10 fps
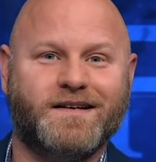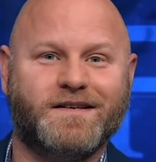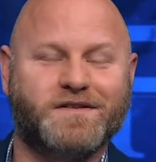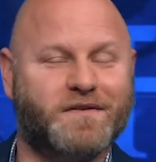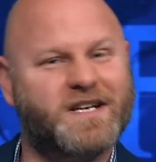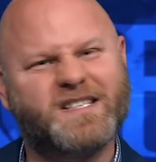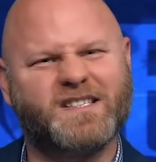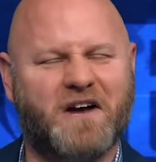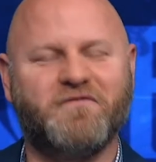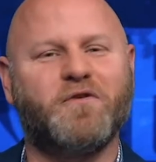So they
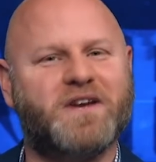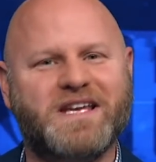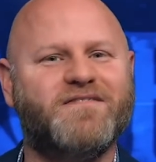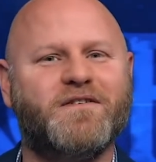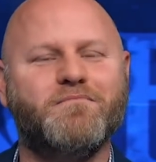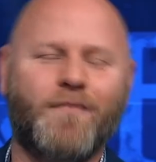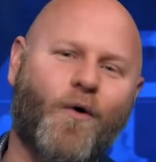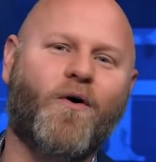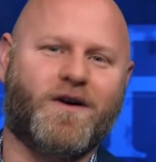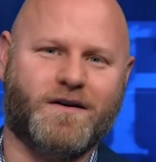suffer even
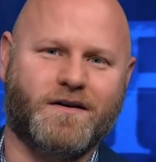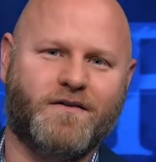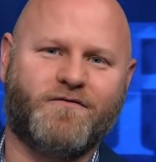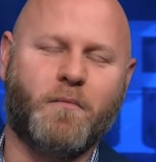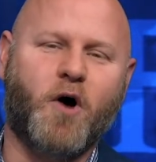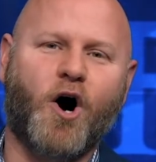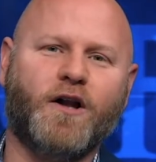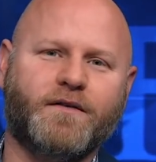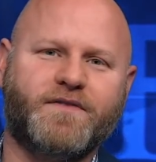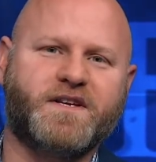more from
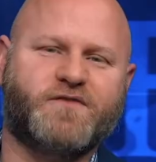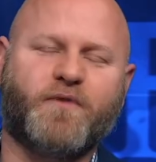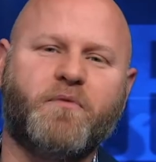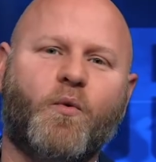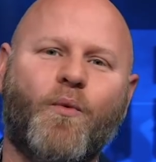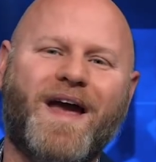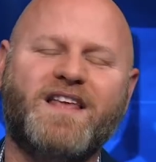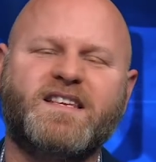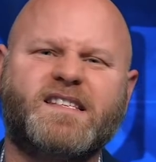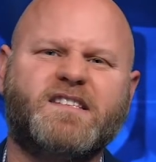all of this, from the
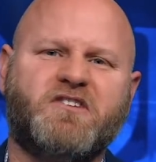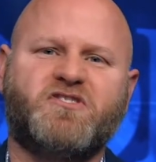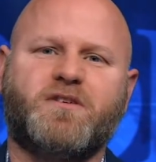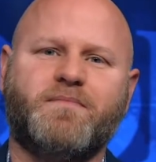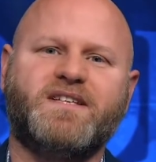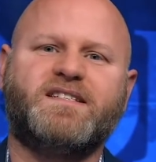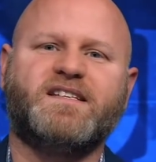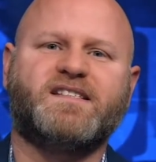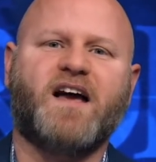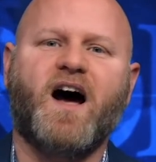way the system is
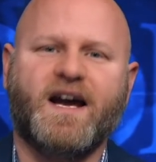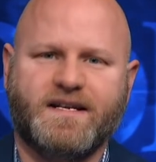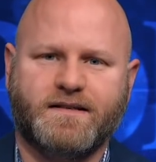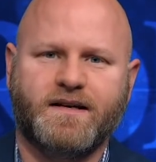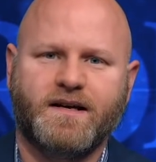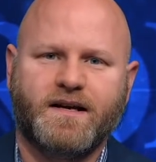designed.